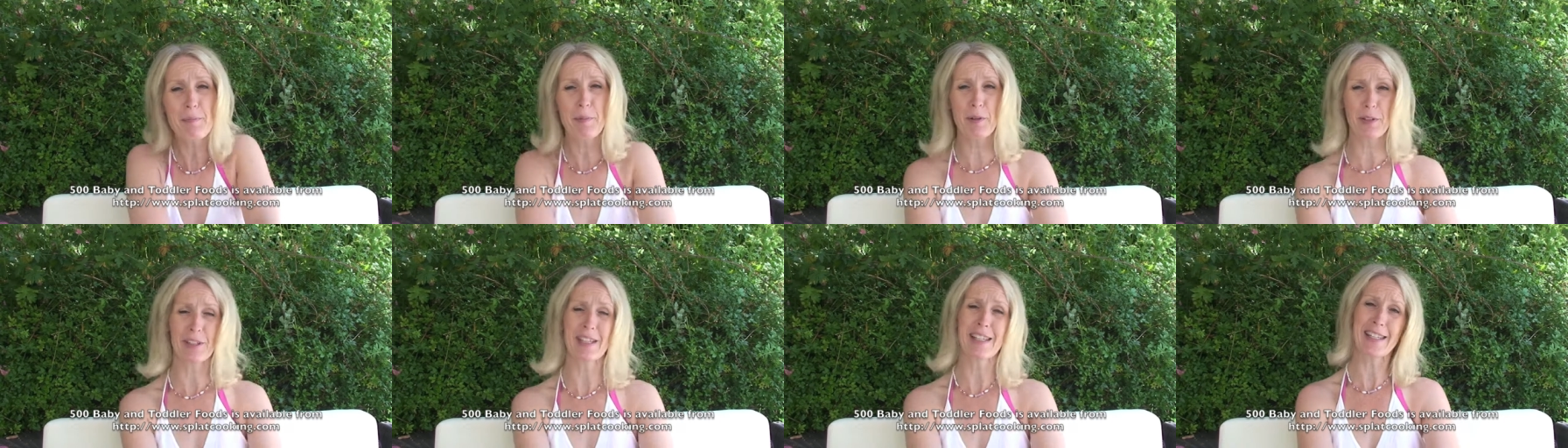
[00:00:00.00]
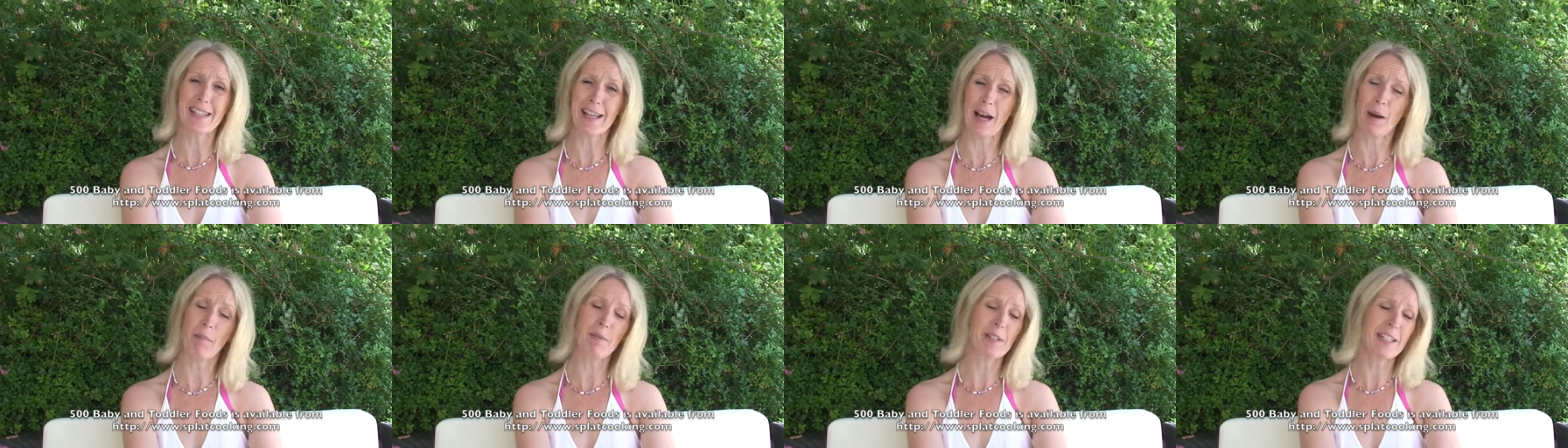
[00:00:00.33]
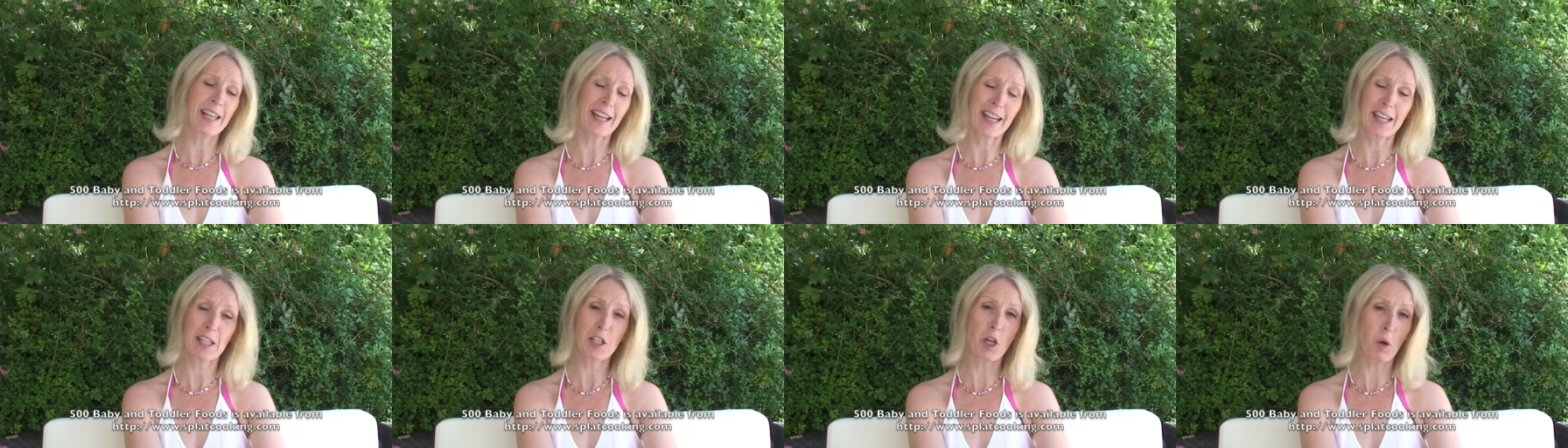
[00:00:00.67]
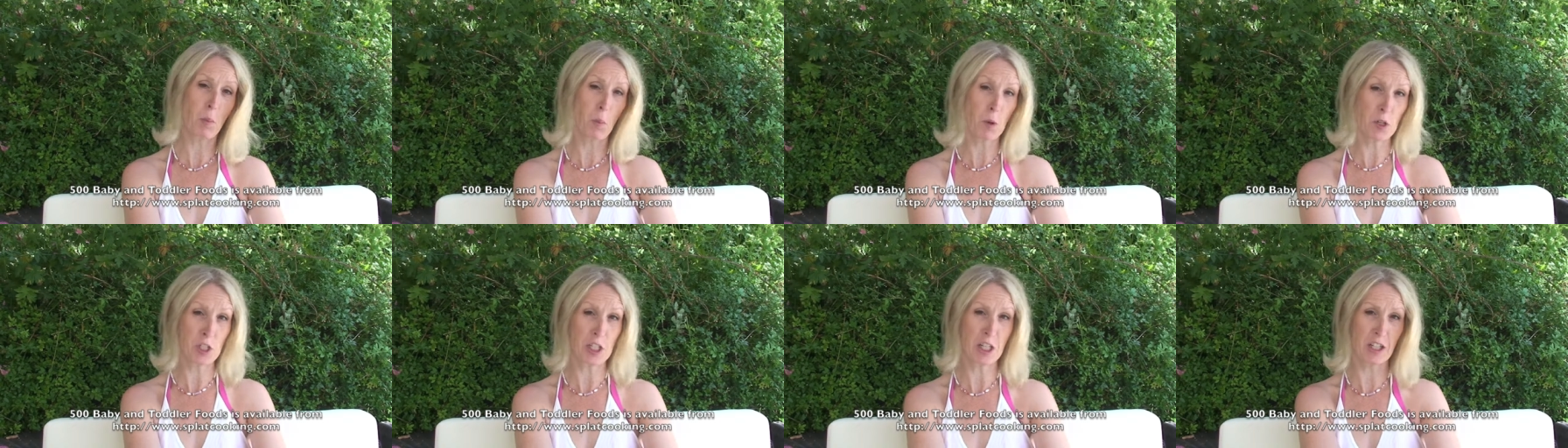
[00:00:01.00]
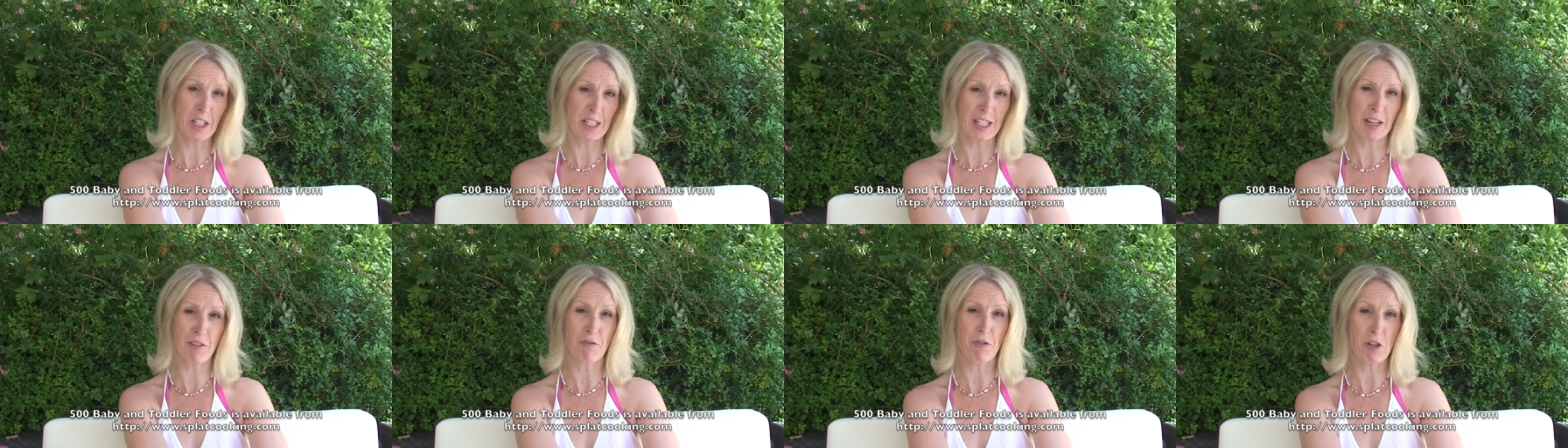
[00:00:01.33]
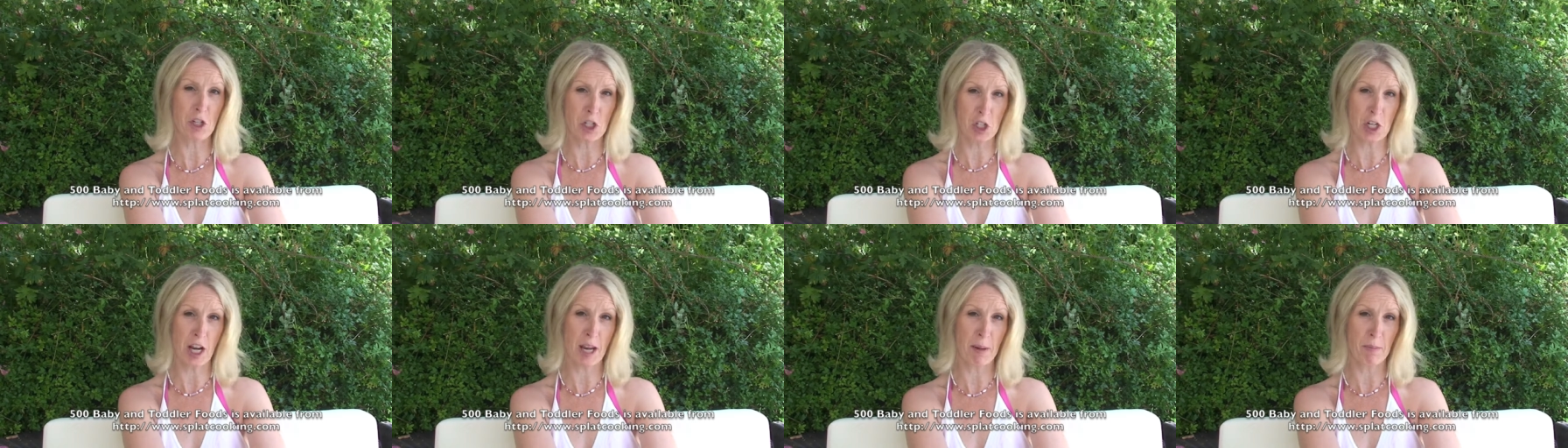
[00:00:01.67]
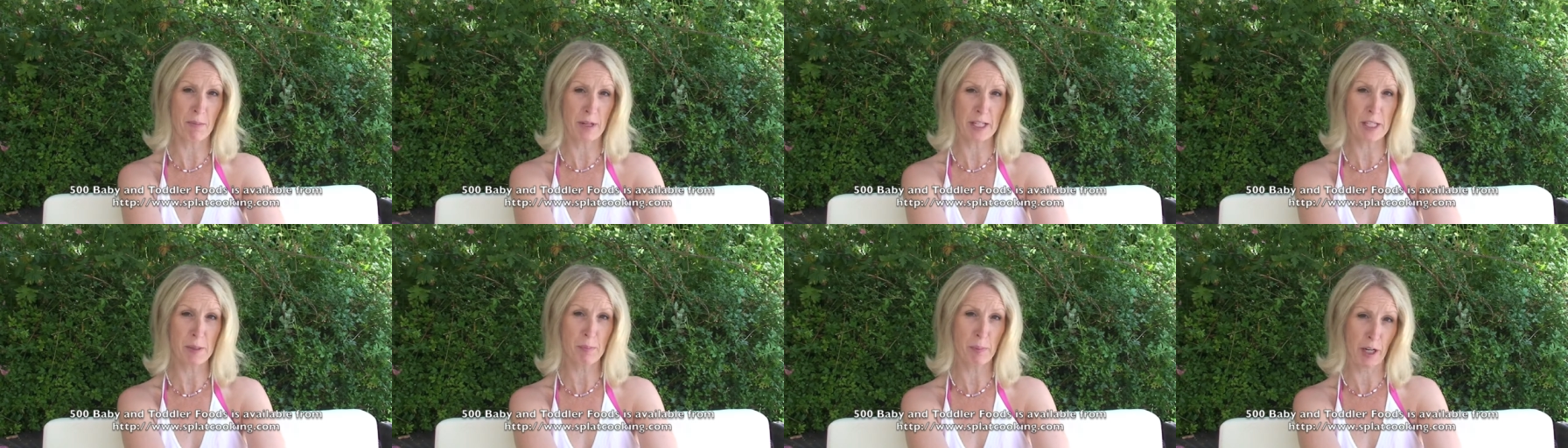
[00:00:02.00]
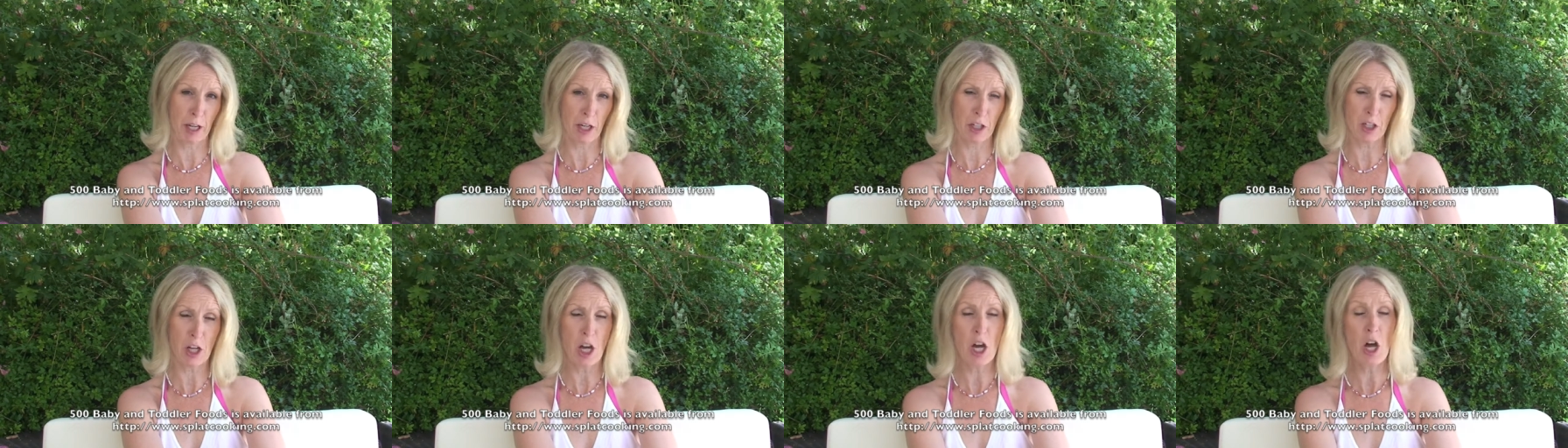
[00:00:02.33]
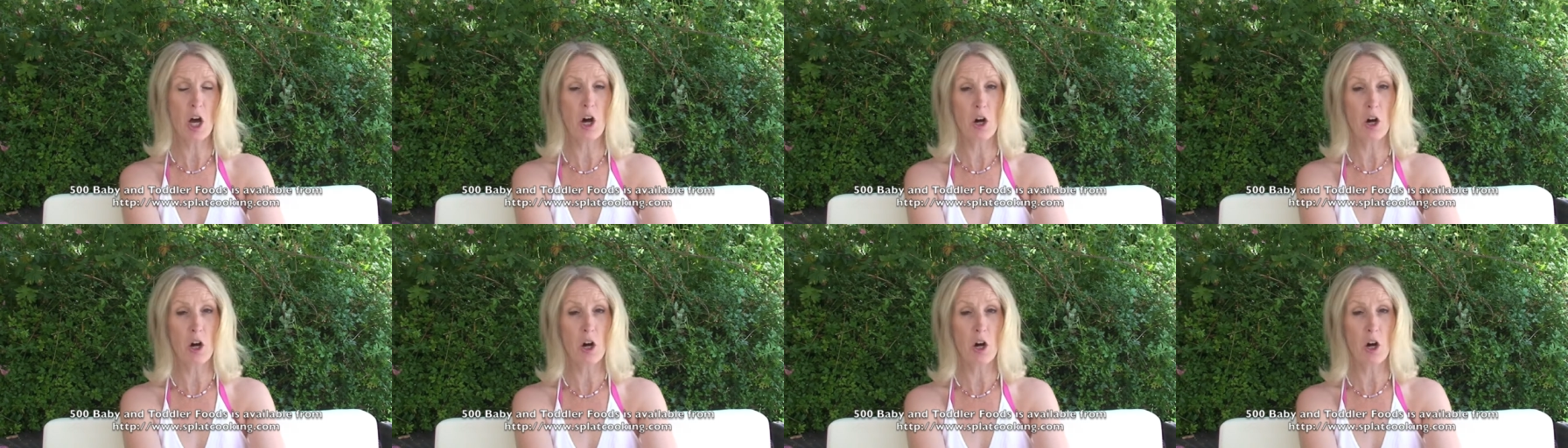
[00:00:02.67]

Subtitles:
but I'm taking the opportunity for a shameless plug